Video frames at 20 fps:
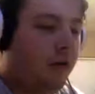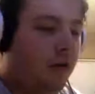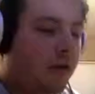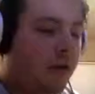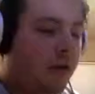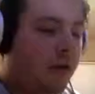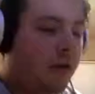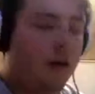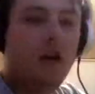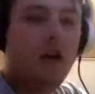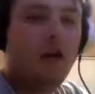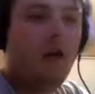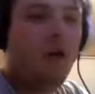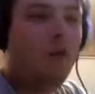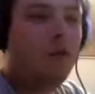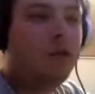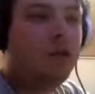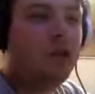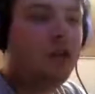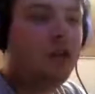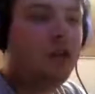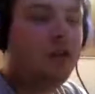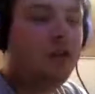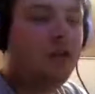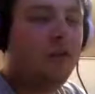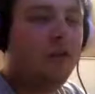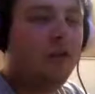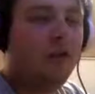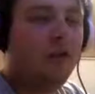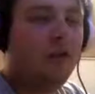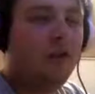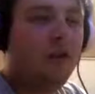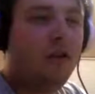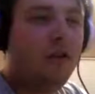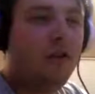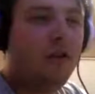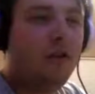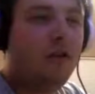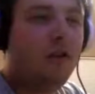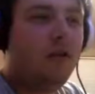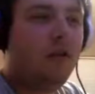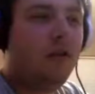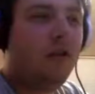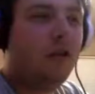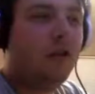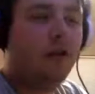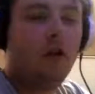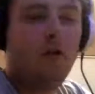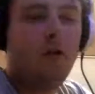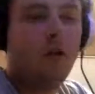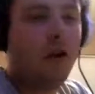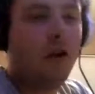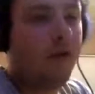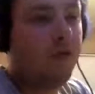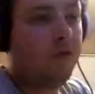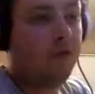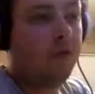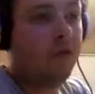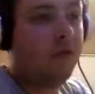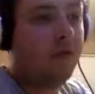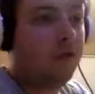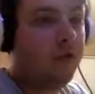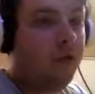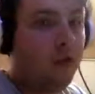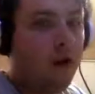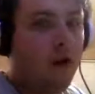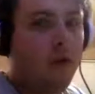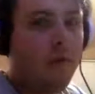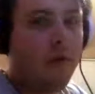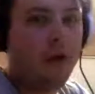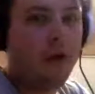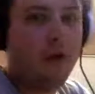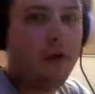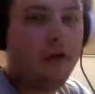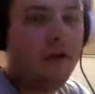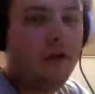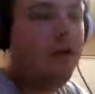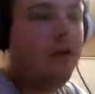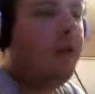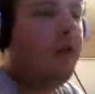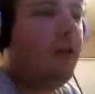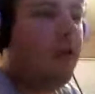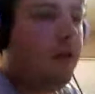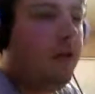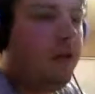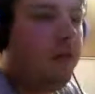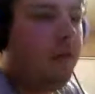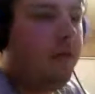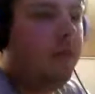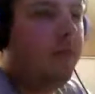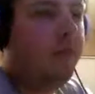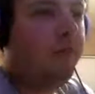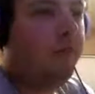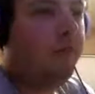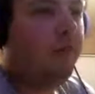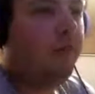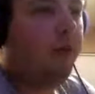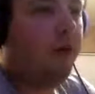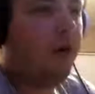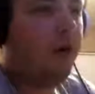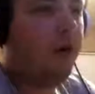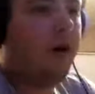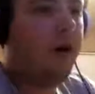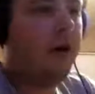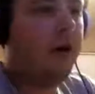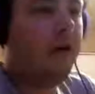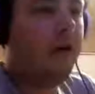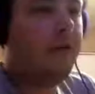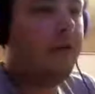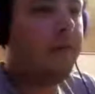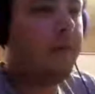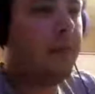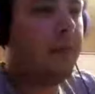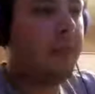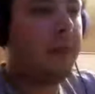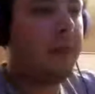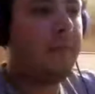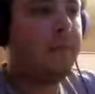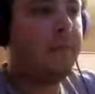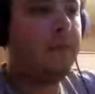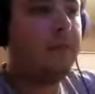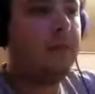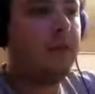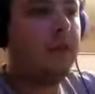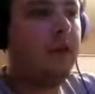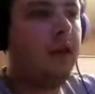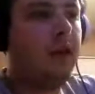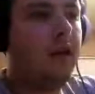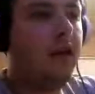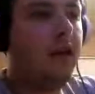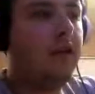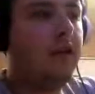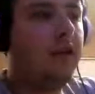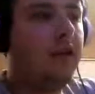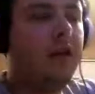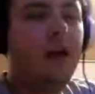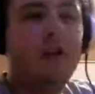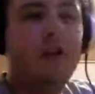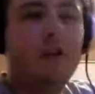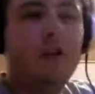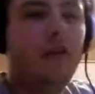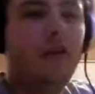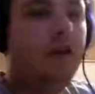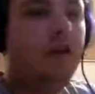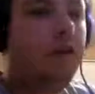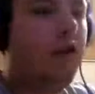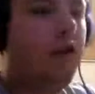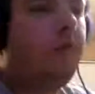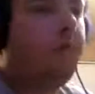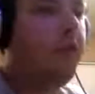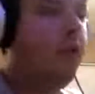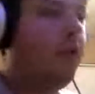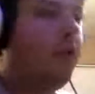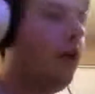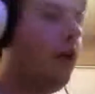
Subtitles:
Didn't get a whole details on it because they don't want everyone to know about it. But it's a nice little group.